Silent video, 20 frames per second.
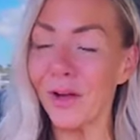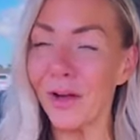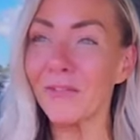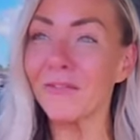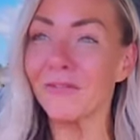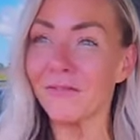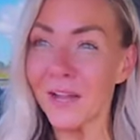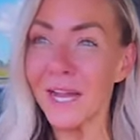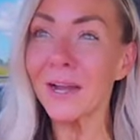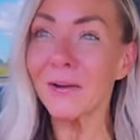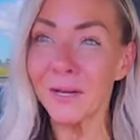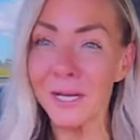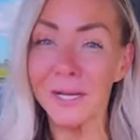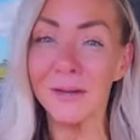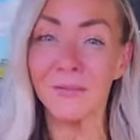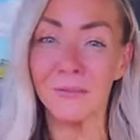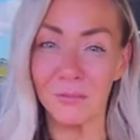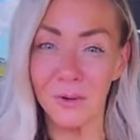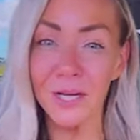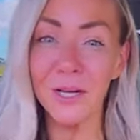a
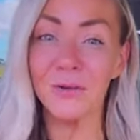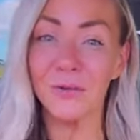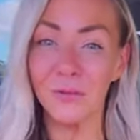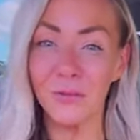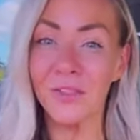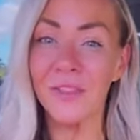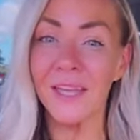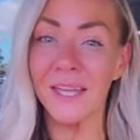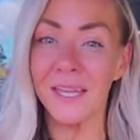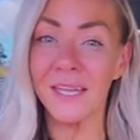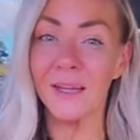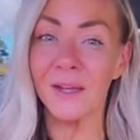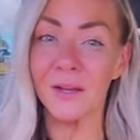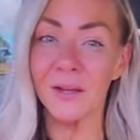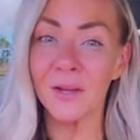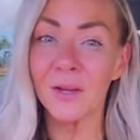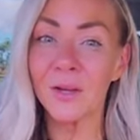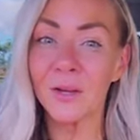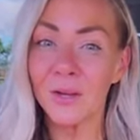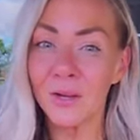very real thing
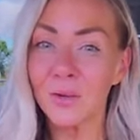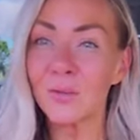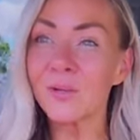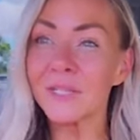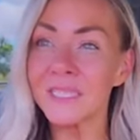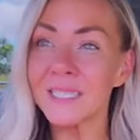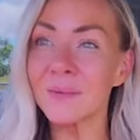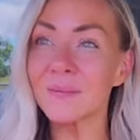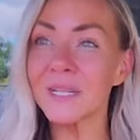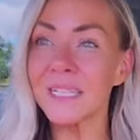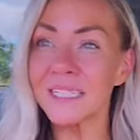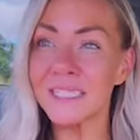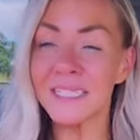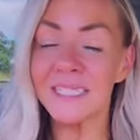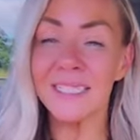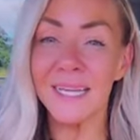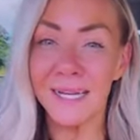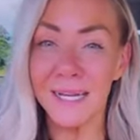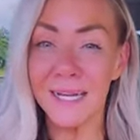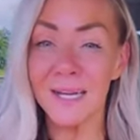when somebody's
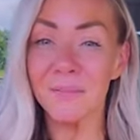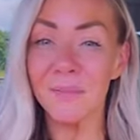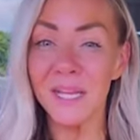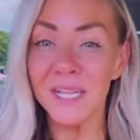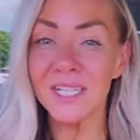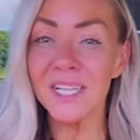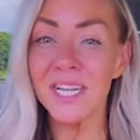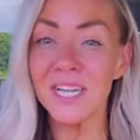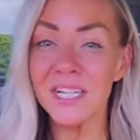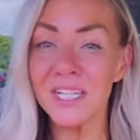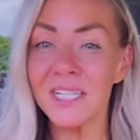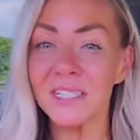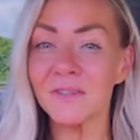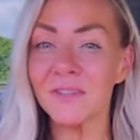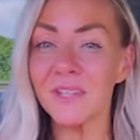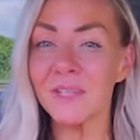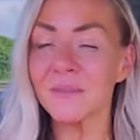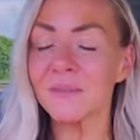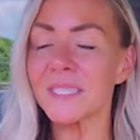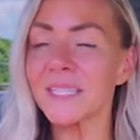deciding to make changes
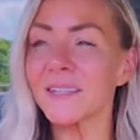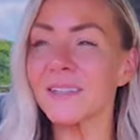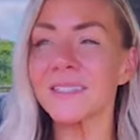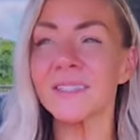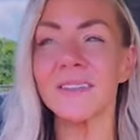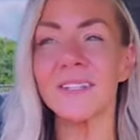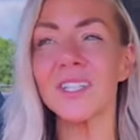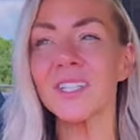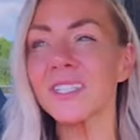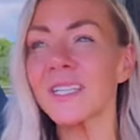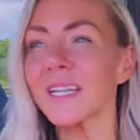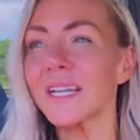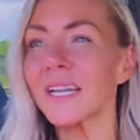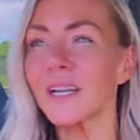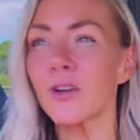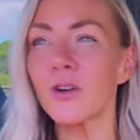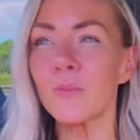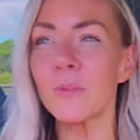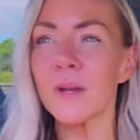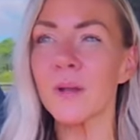for themselves. So I just thought
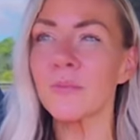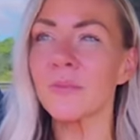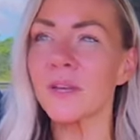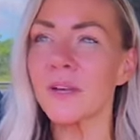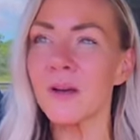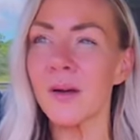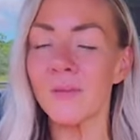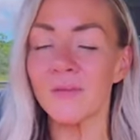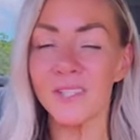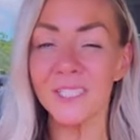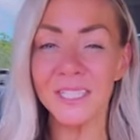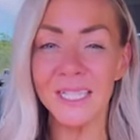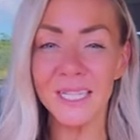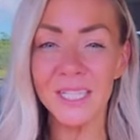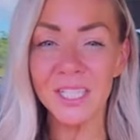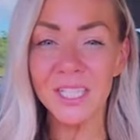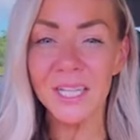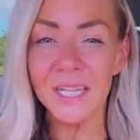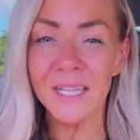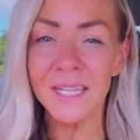I'd open up the
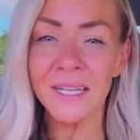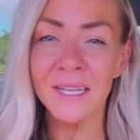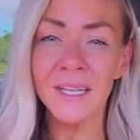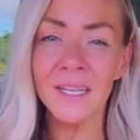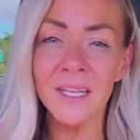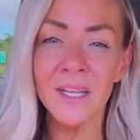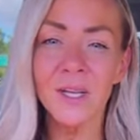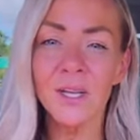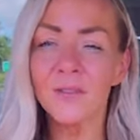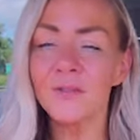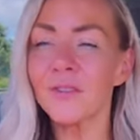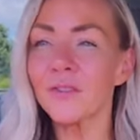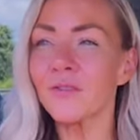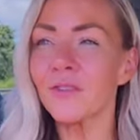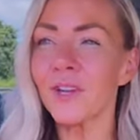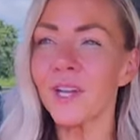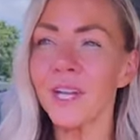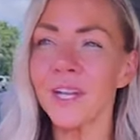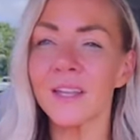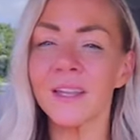conversation. Feel
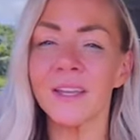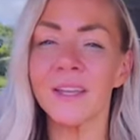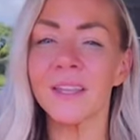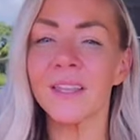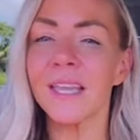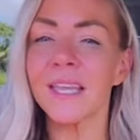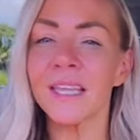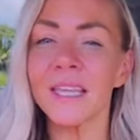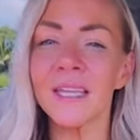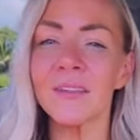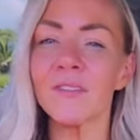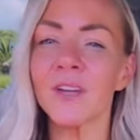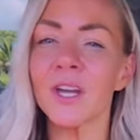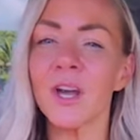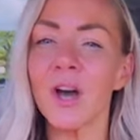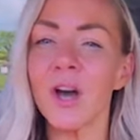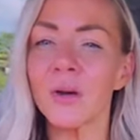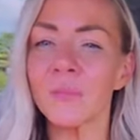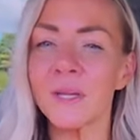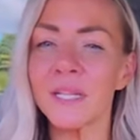free to like leave in
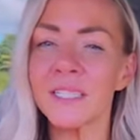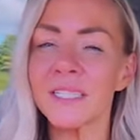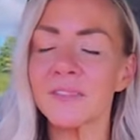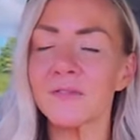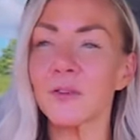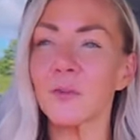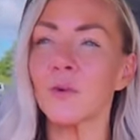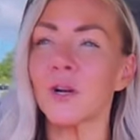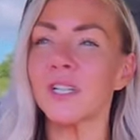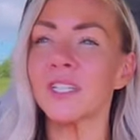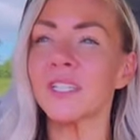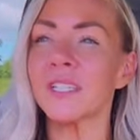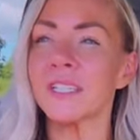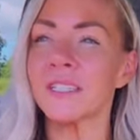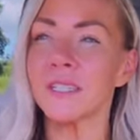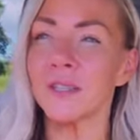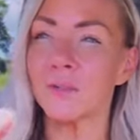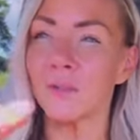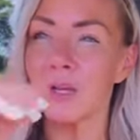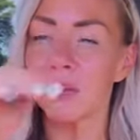comments if you're watching
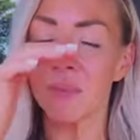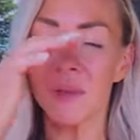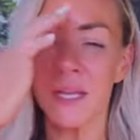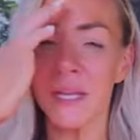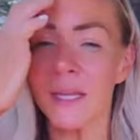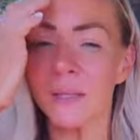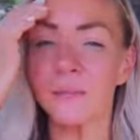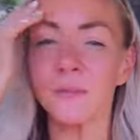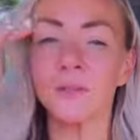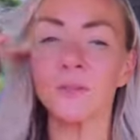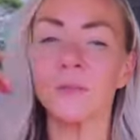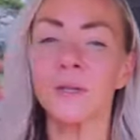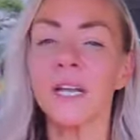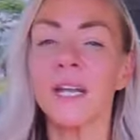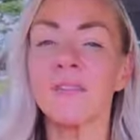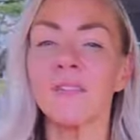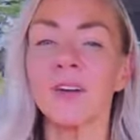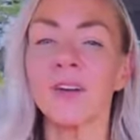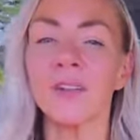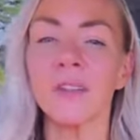this on the replay or
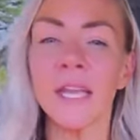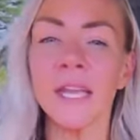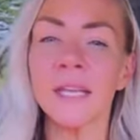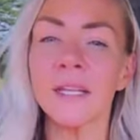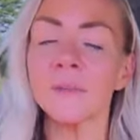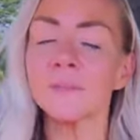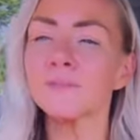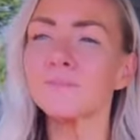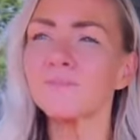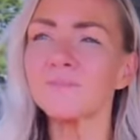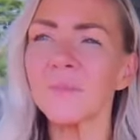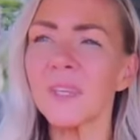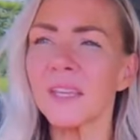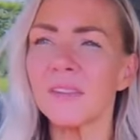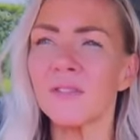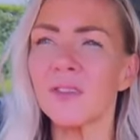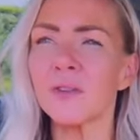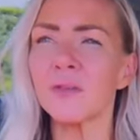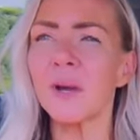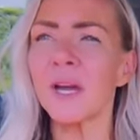whatever, like
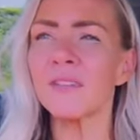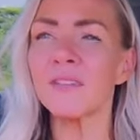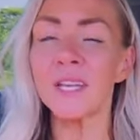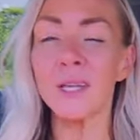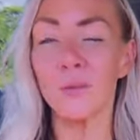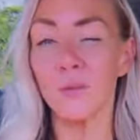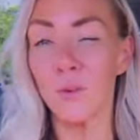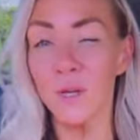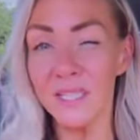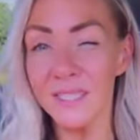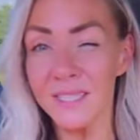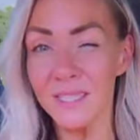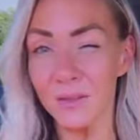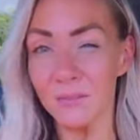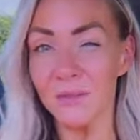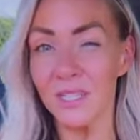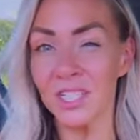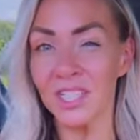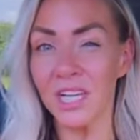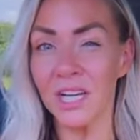if you have any
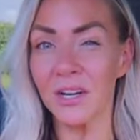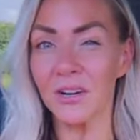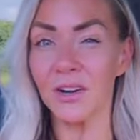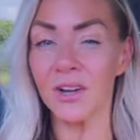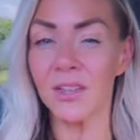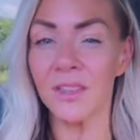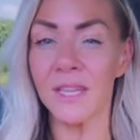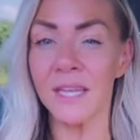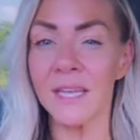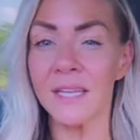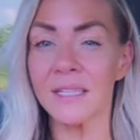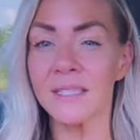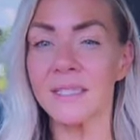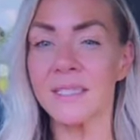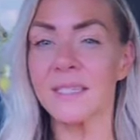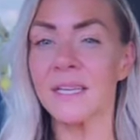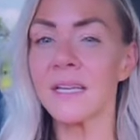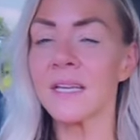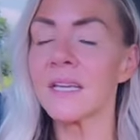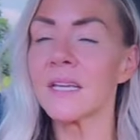wisdom to share on
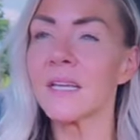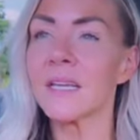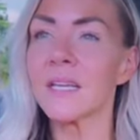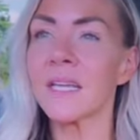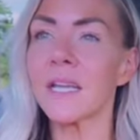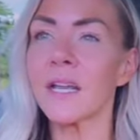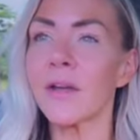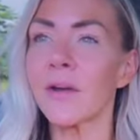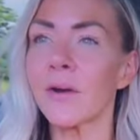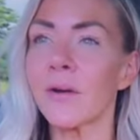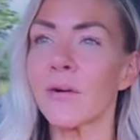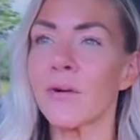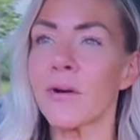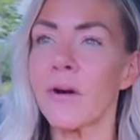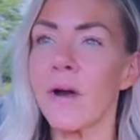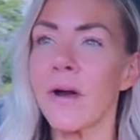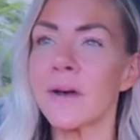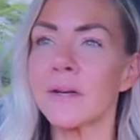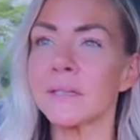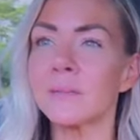this you know,
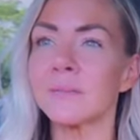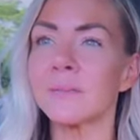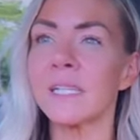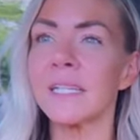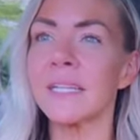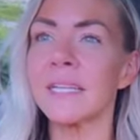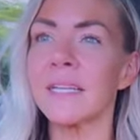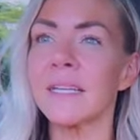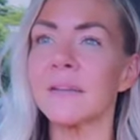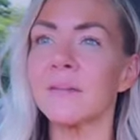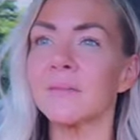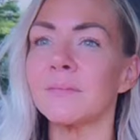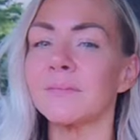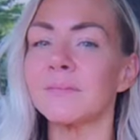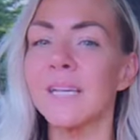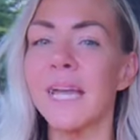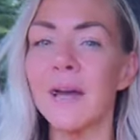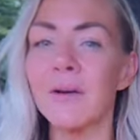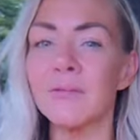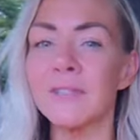um, any
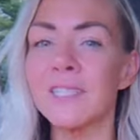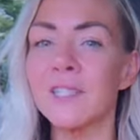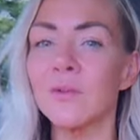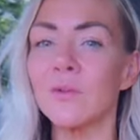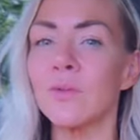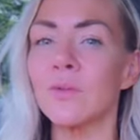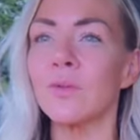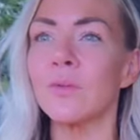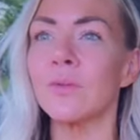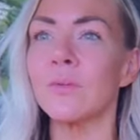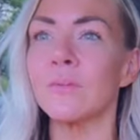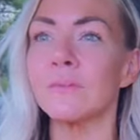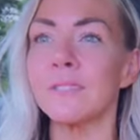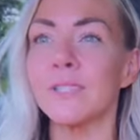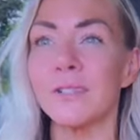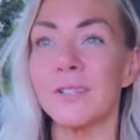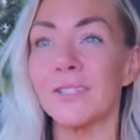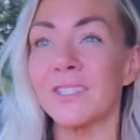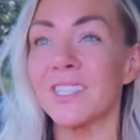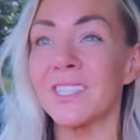counsel
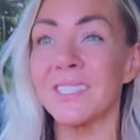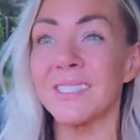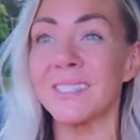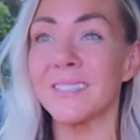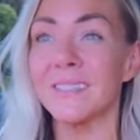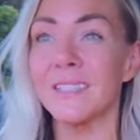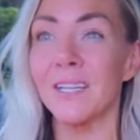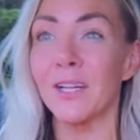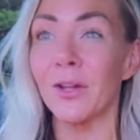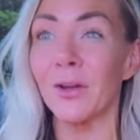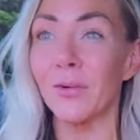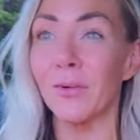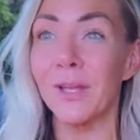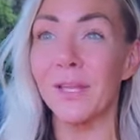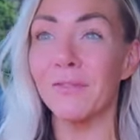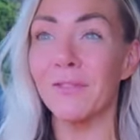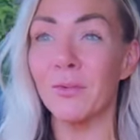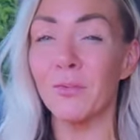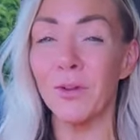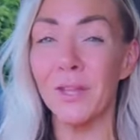or just, you know,
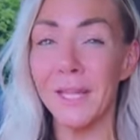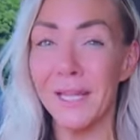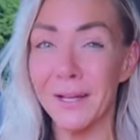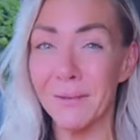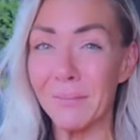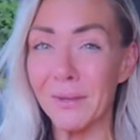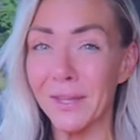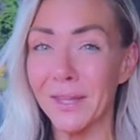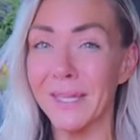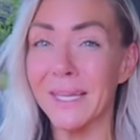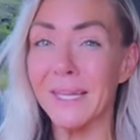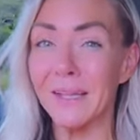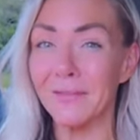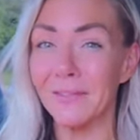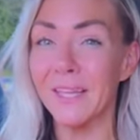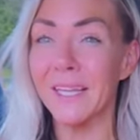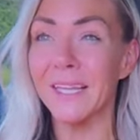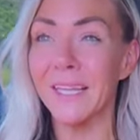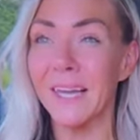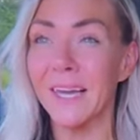even relatability of
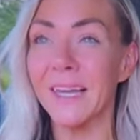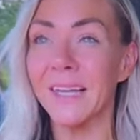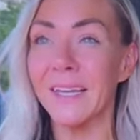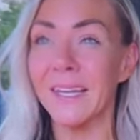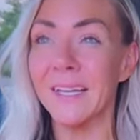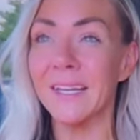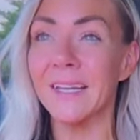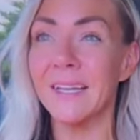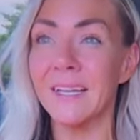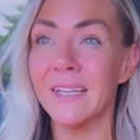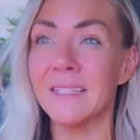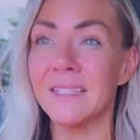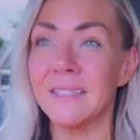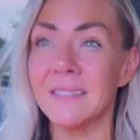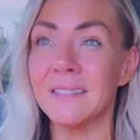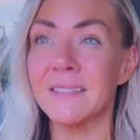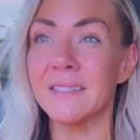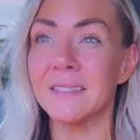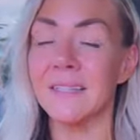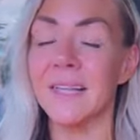like, yeah, I get it,
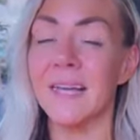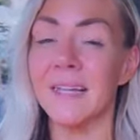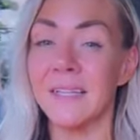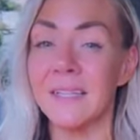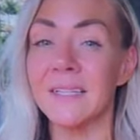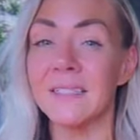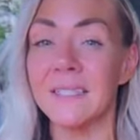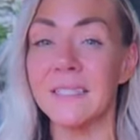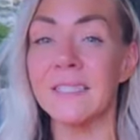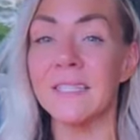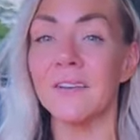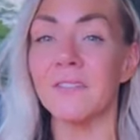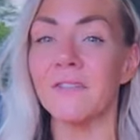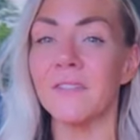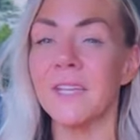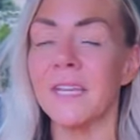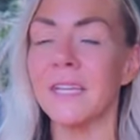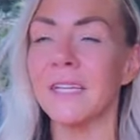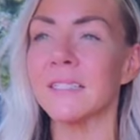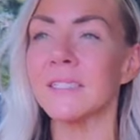is that is a tough
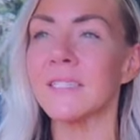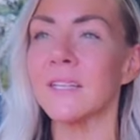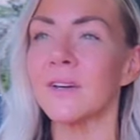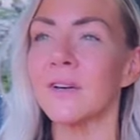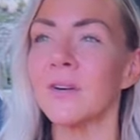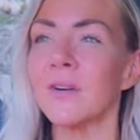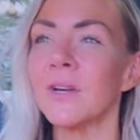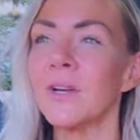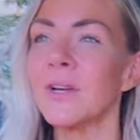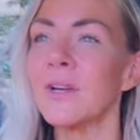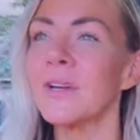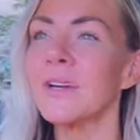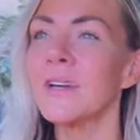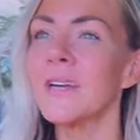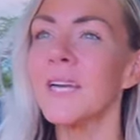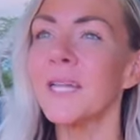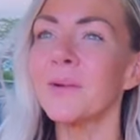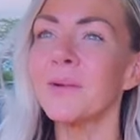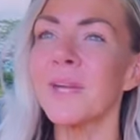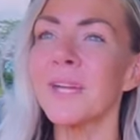thing. So
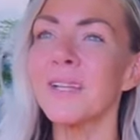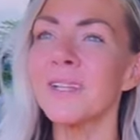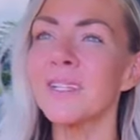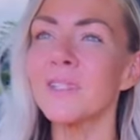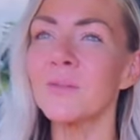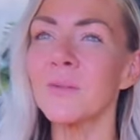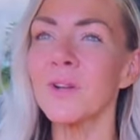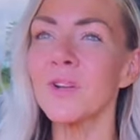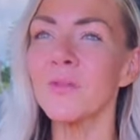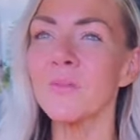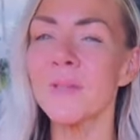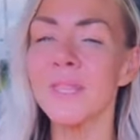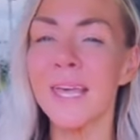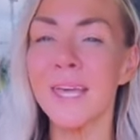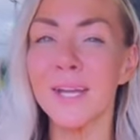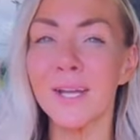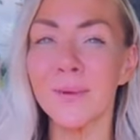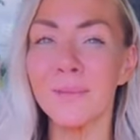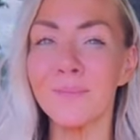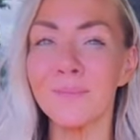anyway, just want to open
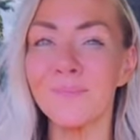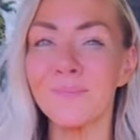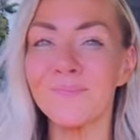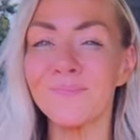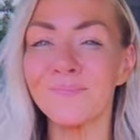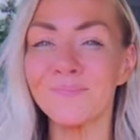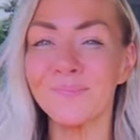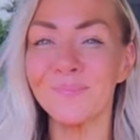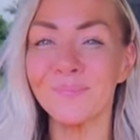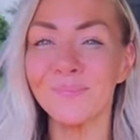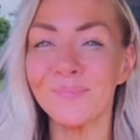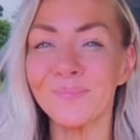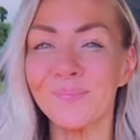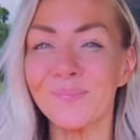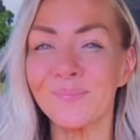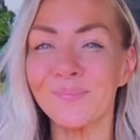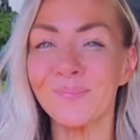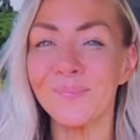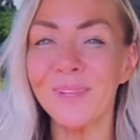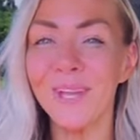that up.
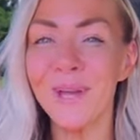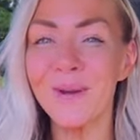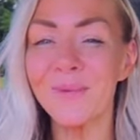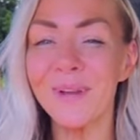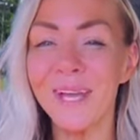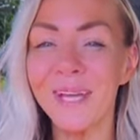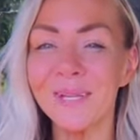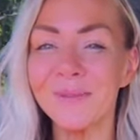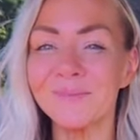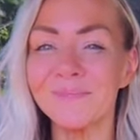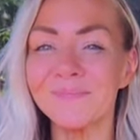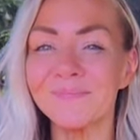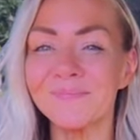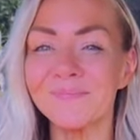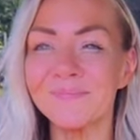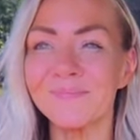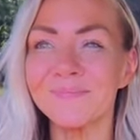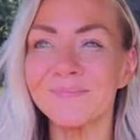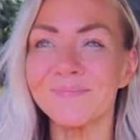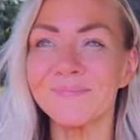All right.
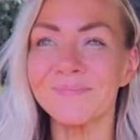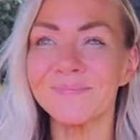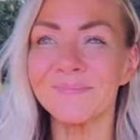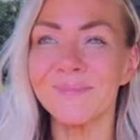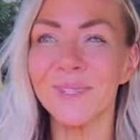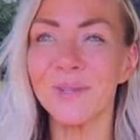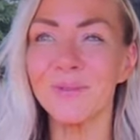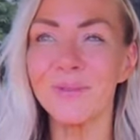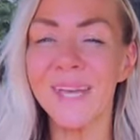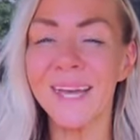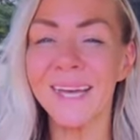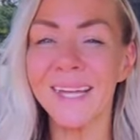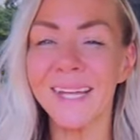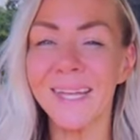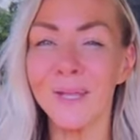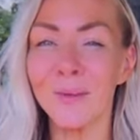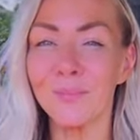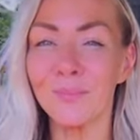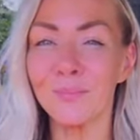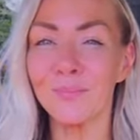You got
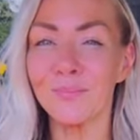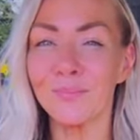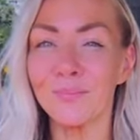it.